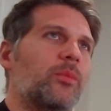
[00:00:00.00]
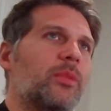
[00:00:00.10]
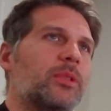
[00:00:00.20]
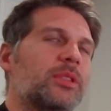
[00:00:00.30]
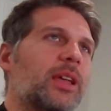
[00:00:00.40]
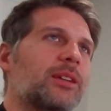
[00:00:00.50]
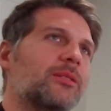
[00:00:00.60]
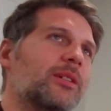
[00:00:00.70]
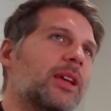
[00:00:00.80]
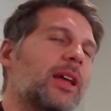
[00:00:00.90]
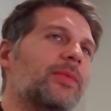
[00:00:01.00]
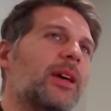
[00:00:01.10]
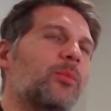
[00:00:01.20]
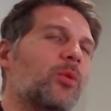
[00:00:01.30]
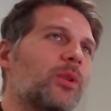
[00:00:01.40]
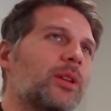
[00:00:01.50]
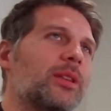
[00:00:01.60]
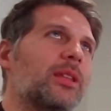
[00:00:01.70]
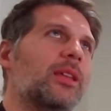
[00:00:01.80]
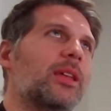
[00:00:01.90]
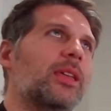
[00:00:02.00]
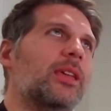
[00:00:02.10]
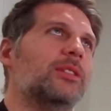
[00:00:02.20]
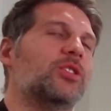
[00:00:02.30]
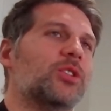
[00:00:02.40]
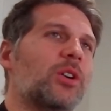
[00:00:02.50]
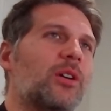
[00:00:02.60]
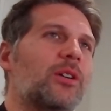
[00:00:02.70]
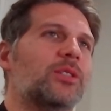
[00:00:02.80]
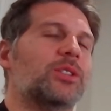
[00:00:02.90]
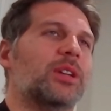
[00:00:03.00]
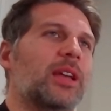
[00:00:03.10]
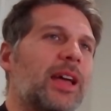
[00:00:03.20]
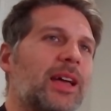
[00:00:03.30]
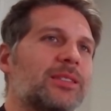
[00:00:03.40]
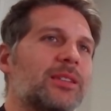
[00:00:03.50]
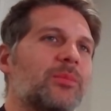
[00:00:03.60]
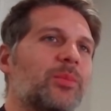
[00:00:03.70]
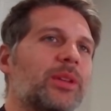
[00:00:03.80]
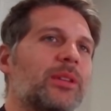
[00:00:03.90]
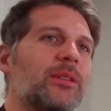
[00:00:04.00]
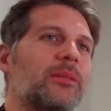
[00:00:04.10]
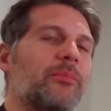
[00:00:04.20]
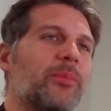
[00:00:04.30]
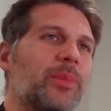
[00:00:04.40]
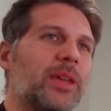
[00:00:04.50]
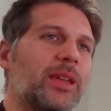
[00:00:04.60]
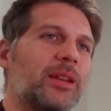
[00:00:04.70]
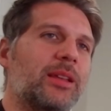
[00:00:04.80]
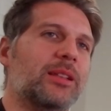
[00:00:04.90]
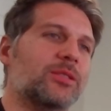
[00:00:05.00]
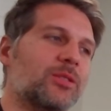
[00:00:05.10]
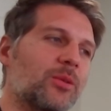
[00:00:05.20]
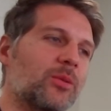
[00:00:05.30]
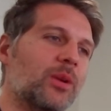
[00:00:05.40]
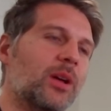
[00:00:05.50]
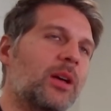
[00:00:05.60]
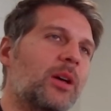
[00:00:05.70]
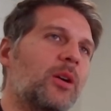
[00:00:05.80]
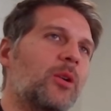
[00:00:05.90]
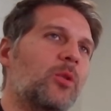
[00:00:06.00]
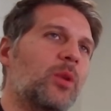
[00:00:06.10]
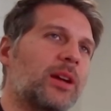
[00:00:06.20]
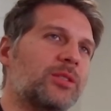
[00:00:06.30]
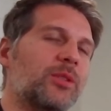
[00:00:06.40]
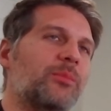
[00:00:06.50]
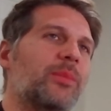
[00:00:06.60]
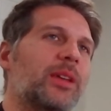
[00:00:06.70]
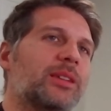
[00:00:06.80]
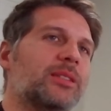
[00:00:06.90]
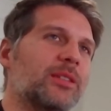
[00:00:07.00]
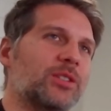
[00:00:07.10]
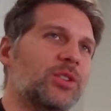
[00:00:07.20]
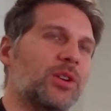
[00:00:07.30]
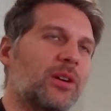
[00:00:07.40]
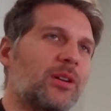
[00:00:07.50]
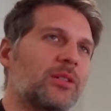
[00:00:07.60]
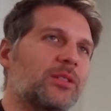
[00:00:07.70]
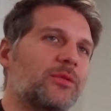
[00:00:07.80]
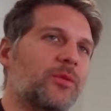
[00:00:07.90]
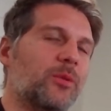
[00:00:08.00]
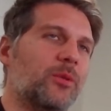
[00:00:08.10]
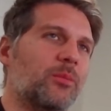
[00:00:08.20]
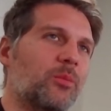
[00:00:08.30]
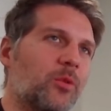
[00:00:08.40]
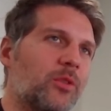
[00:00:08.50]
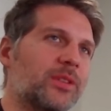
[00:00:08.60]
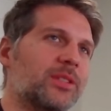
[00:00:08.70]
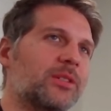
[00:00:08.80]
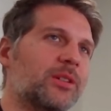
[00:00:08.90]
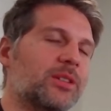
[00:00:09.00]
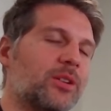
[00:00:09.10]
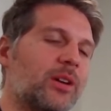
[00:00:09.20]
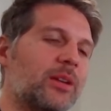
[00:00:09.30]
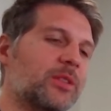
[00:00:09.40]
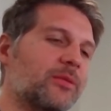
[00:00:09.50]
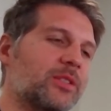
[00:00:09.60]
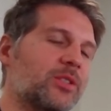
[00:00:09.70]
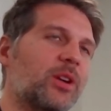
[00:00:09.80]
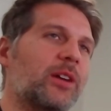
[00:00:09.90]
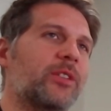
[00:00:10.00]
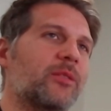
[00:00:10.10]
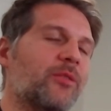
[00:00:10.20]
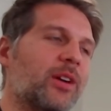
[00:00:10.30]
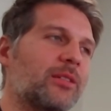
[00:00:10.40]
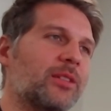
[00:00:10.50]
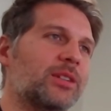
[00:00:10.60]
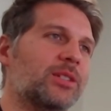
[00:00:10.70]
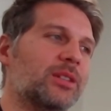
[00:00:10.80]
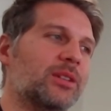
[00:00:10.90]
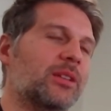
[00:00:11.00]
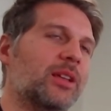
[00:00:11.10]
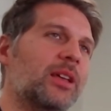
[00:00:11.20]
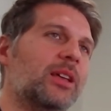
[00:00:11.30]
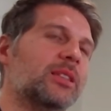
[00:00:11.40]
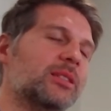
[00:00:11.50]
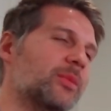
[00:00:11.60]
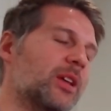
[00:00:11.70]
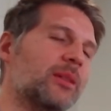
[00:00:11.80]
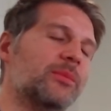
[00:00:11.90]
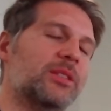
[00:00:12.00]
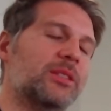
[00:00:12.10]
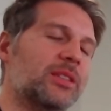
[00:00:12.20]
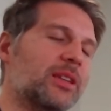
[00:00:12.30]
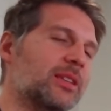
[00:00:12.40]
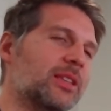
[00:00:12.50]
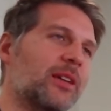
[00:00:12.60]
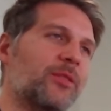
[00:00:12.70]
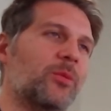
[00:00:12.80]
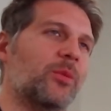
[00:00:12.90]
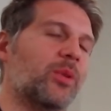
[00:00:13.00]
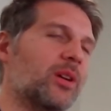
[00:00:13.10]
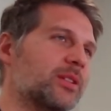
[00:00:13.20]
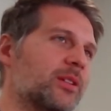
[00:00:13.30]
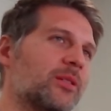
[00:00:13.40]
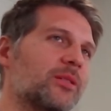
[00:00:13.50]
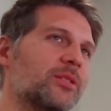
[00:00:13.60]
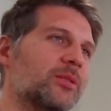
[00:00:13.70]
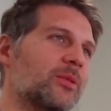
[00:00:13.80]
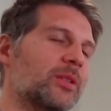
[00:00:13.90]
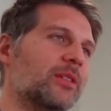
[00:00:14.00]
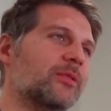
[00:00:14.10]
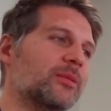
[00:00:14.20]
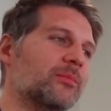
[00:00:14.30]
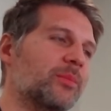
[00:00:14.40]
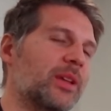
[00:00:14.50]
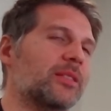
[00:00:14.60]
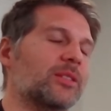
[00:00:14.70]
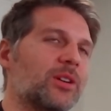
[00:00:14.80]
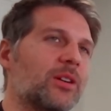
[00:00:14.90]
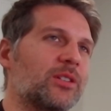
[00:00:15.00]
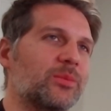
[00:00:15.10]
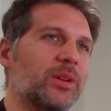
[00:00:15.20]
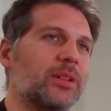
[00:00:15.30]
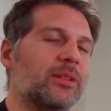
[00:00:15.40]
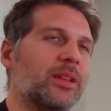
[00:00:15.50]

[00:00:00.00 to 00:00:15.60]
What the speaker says: technically at that point, a charge hasn't been made, and so who actually makes the charge for more of the serious crimes, if it's a traffic violation, sometimes cities have it where prosecutors don't even make the charge, but